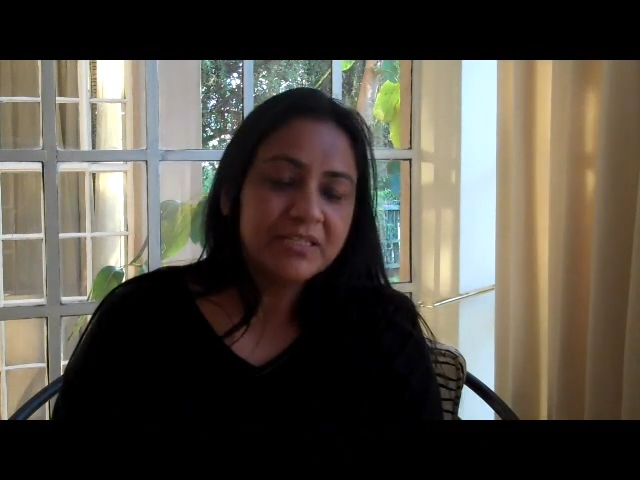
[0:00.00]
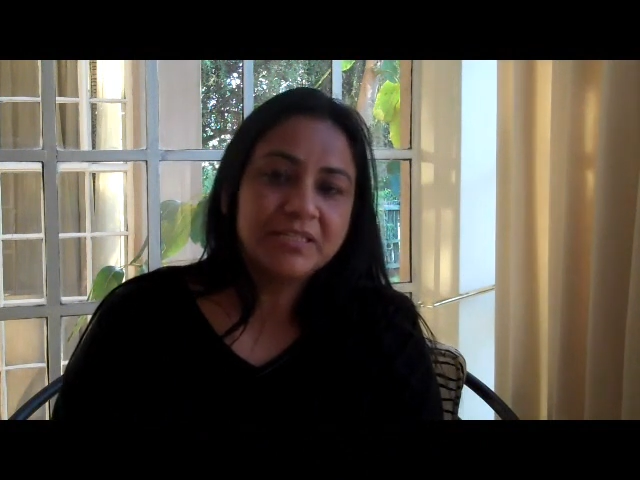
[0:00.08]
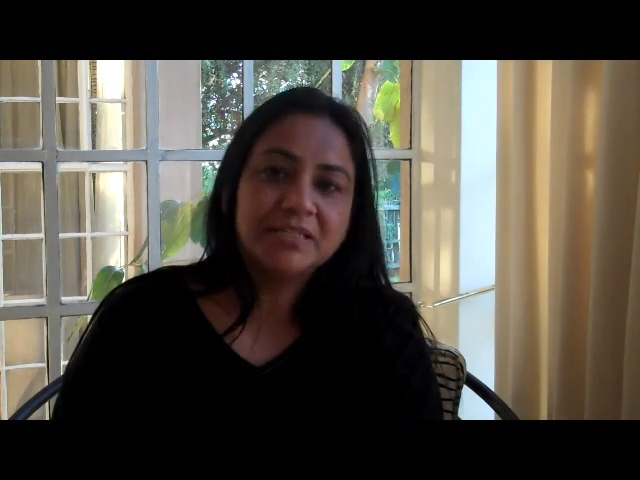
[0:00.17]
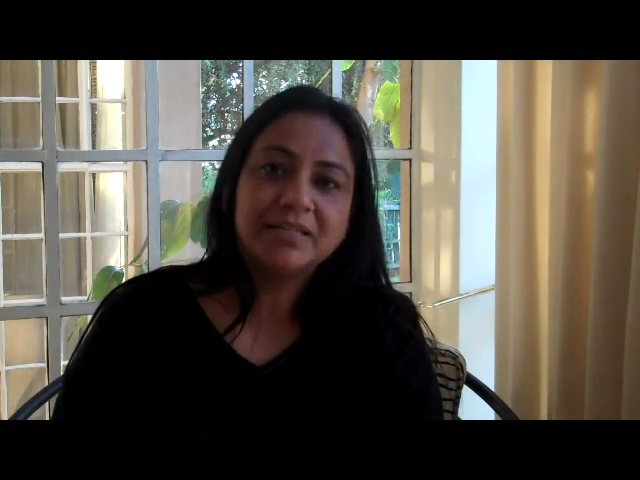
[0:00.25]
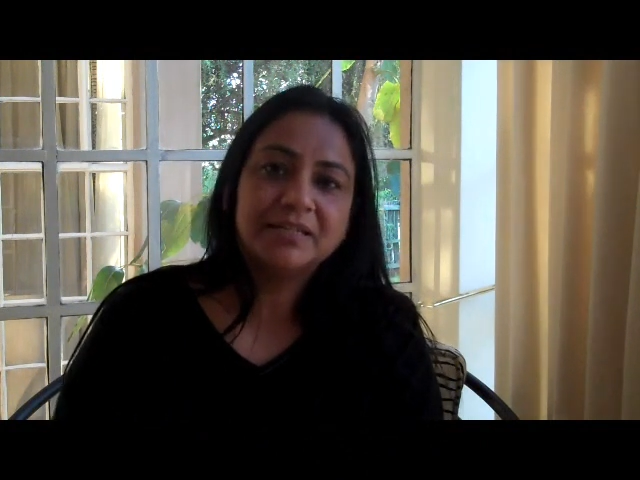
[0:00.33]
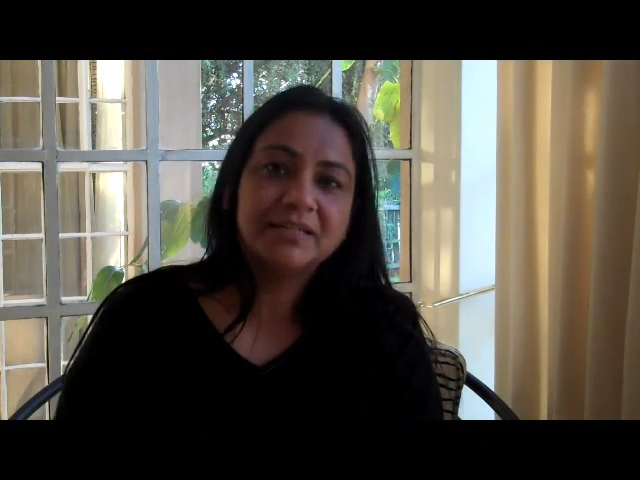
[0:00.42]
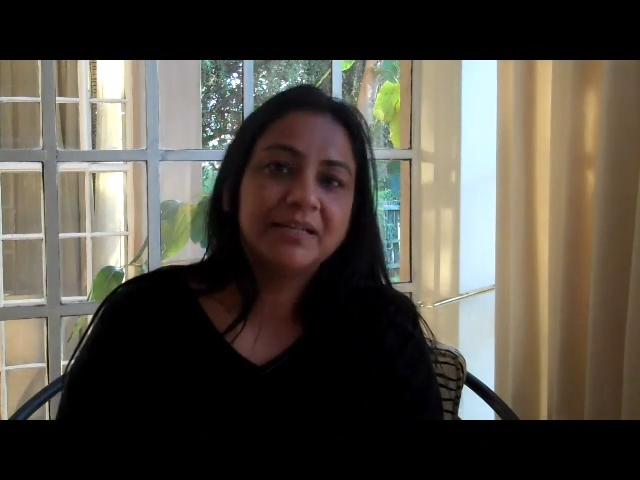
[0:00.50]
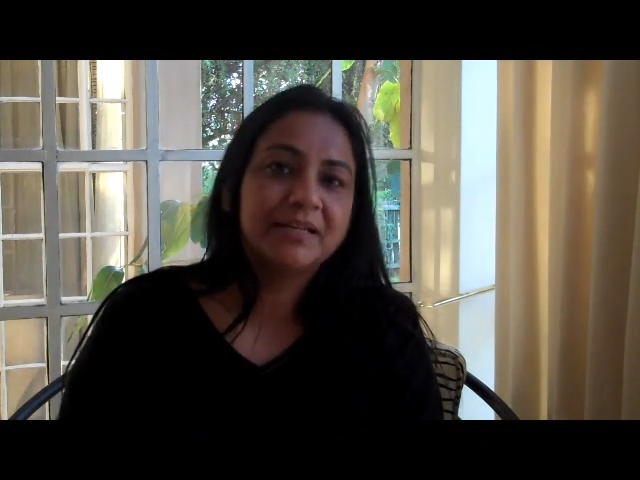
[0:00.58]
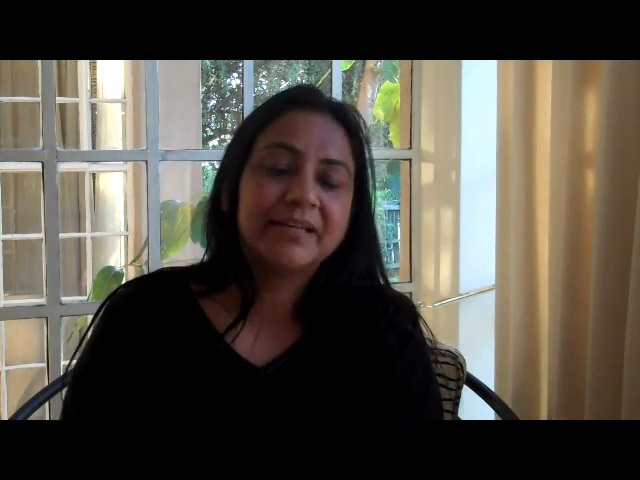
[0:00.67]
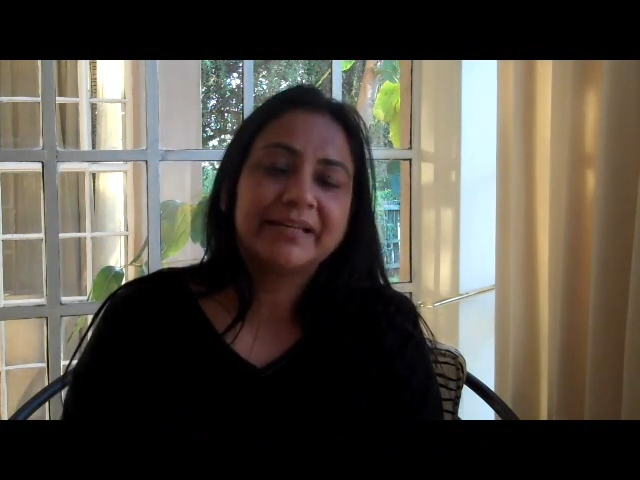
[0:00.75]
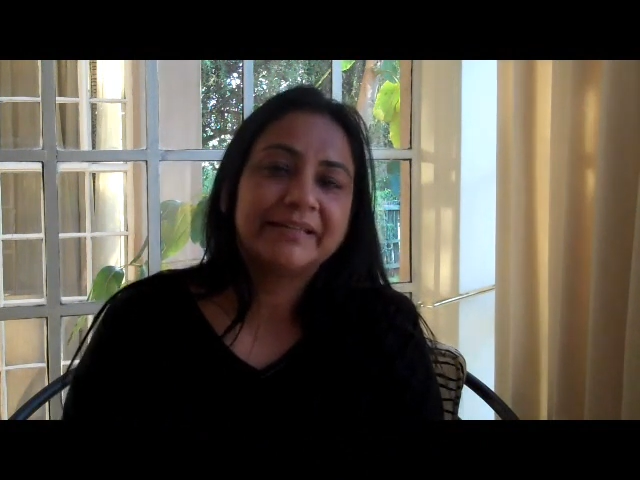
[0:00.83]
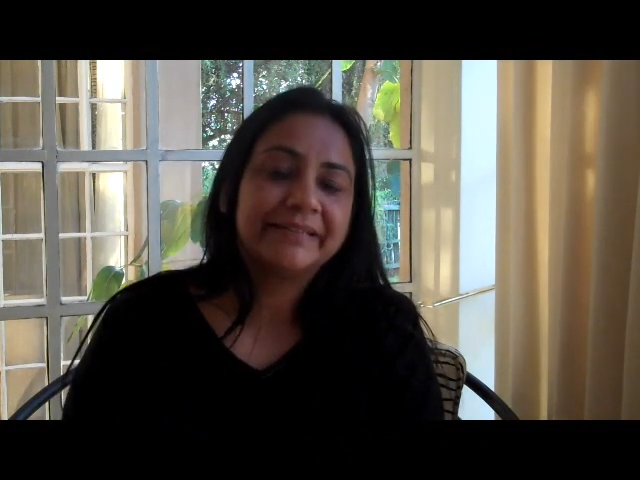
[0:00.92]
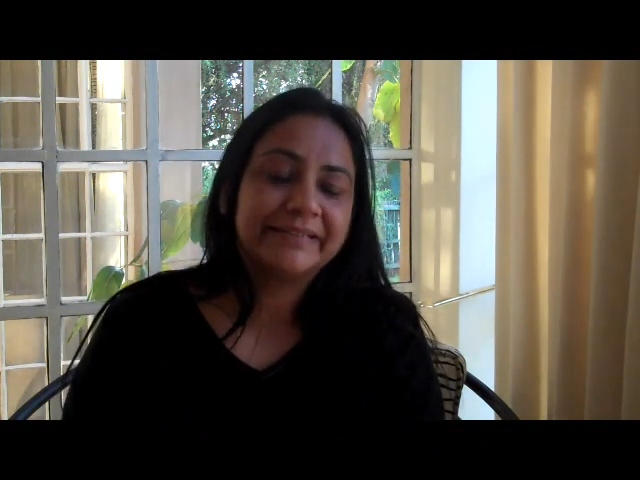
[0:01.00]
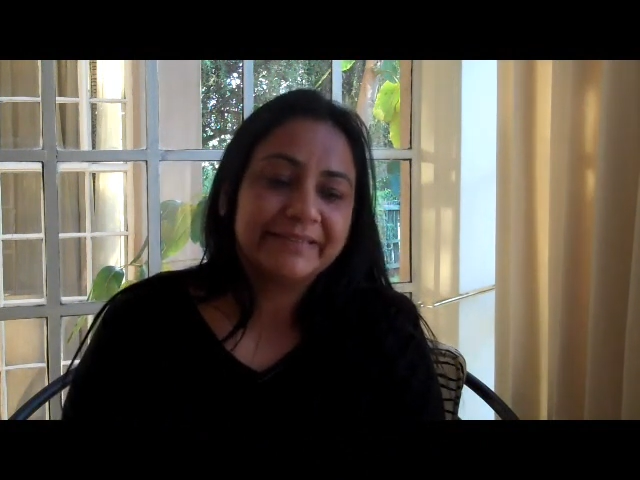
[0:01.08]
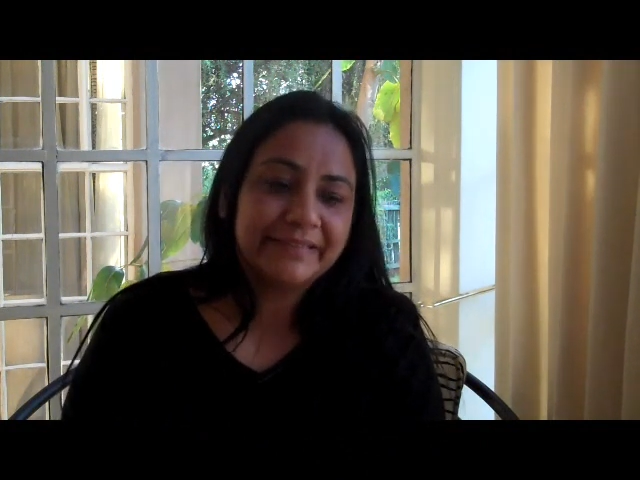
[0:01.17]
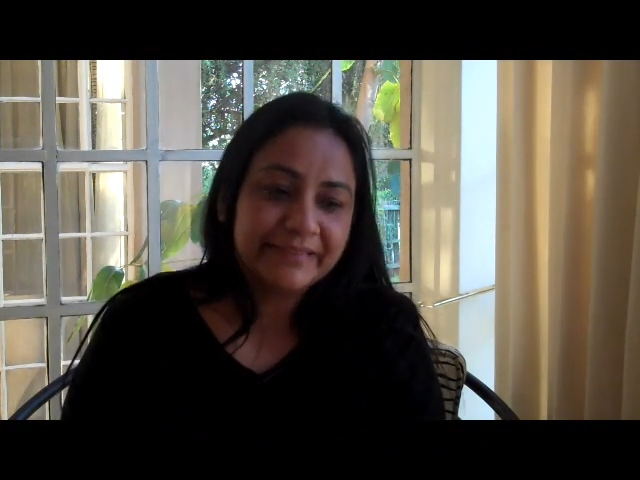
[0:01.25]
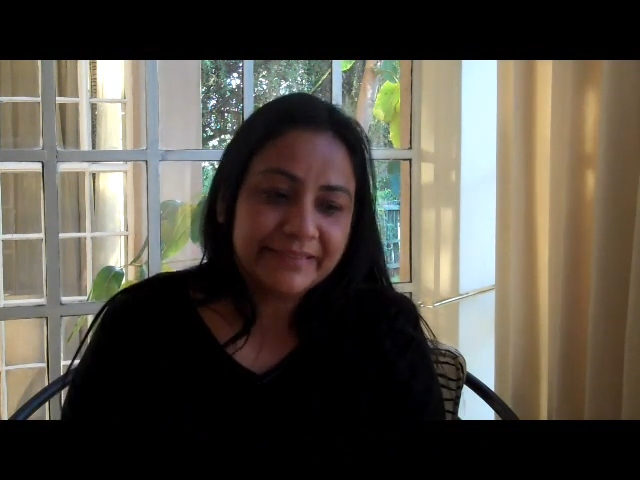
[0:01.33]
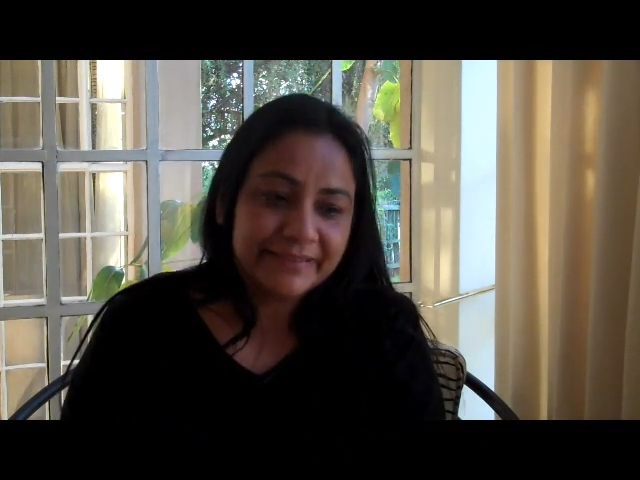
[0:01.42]
incident that I
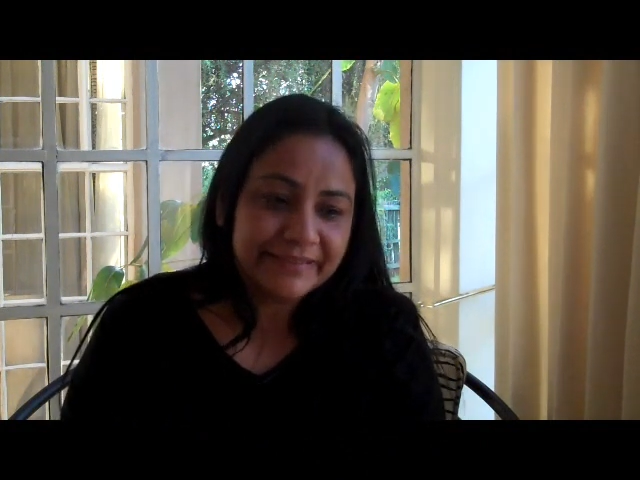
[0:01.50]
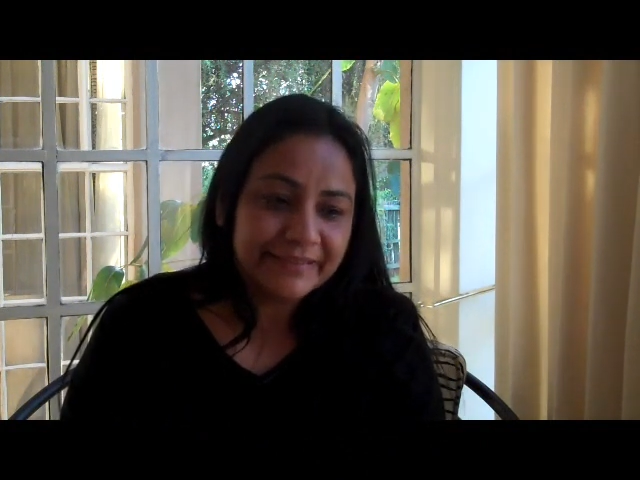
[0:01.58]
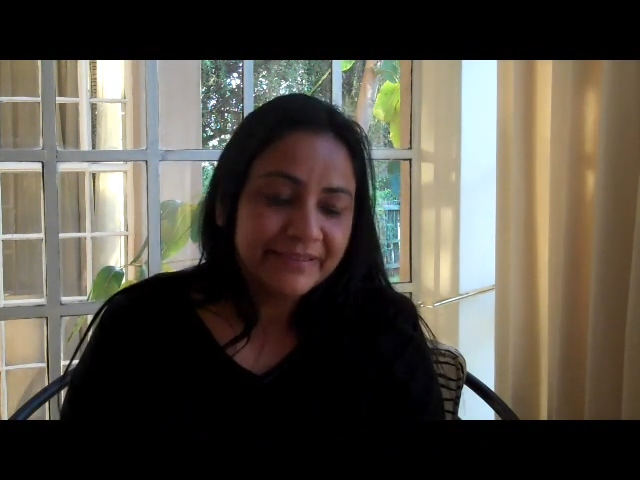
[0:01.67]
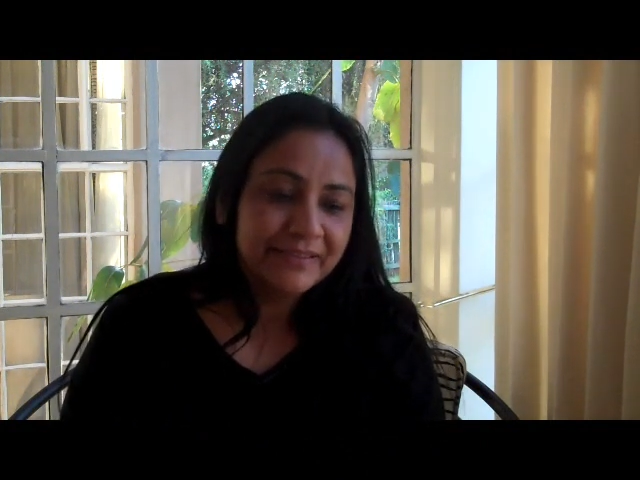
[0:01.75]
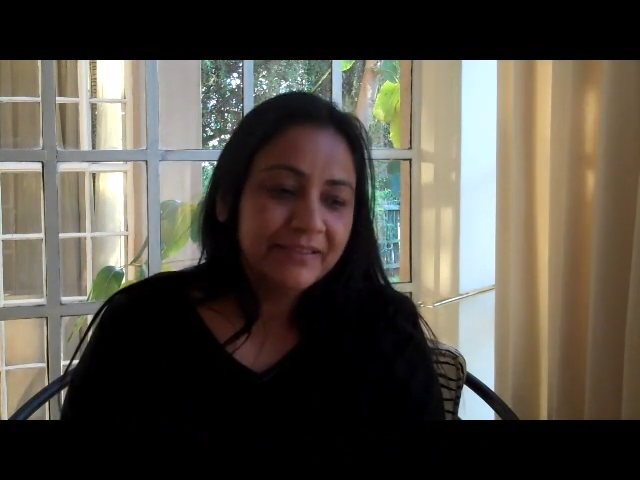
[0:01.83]
had heard.